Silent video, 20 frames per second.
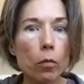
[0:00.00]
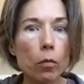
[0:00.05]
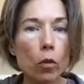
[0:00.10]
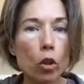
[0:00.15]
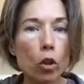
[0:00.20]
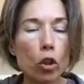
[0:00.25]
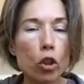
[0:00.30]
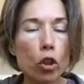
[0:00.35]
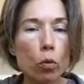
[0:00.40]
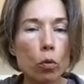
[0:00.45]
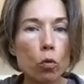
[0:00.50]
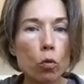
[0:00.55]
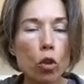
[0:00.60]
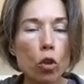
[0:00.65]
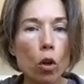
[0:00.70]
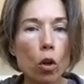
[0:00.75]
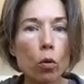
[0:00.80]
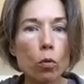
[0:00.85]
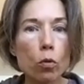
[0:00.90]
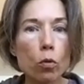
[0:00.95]
You
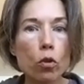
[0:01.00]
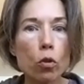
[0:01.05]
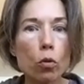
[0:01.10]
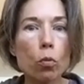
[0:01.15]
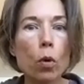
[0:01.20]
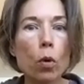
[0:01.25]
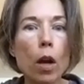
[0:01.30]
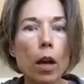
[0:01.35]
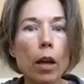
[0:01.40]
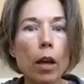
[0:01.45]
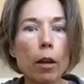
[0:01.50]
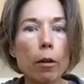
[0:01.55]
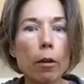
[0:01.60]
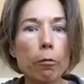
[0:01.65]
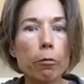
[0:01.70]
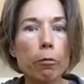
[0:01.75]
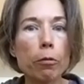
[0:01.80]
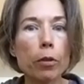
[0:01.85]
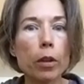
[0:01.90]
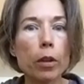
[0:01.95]
don't
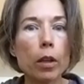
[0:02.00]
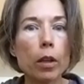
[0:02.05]
derive